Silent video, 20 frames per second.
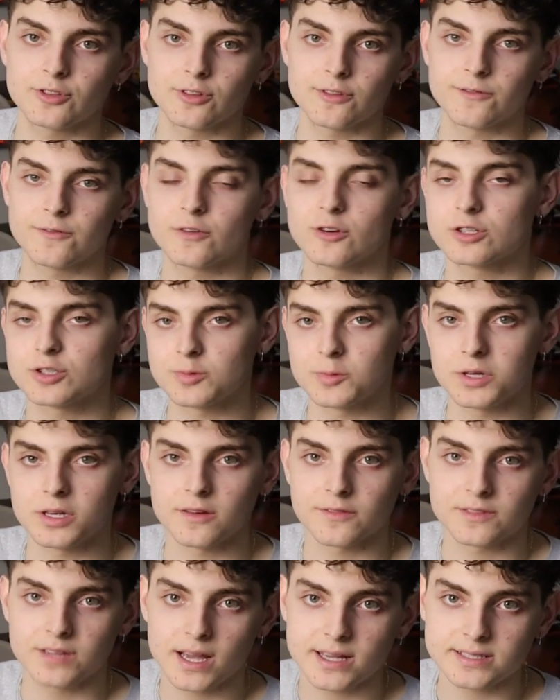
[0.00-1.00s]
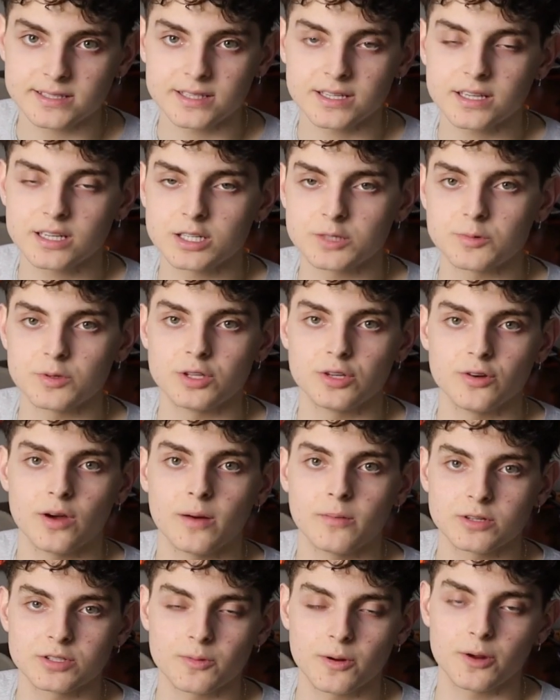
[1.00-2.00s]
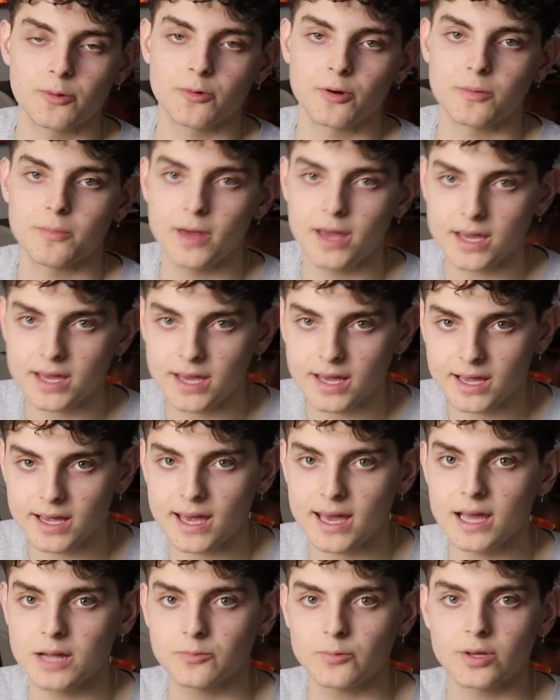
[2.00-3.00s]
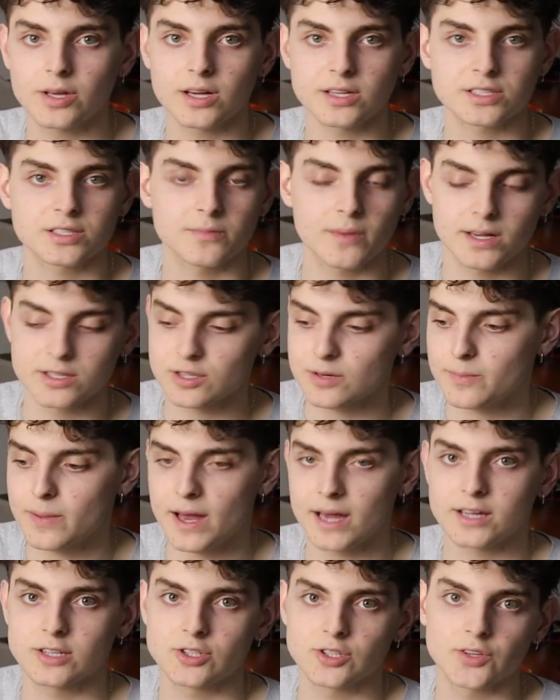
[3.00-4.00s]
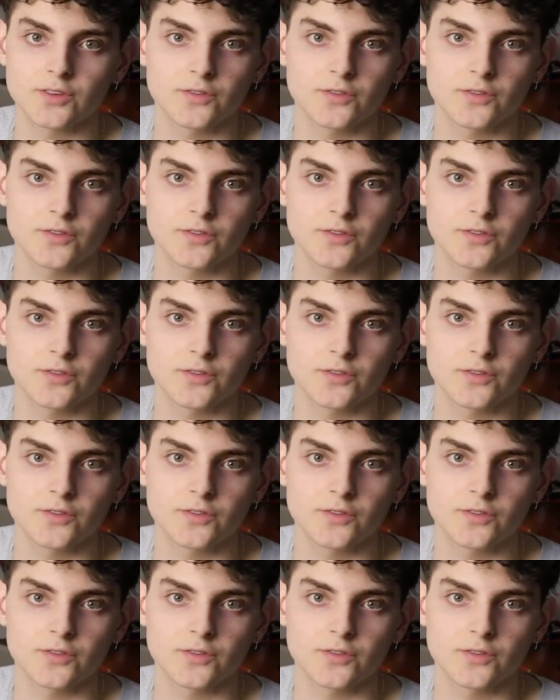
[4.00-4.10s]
the first week of testing because we knew how much money we were making, and we customized our packaging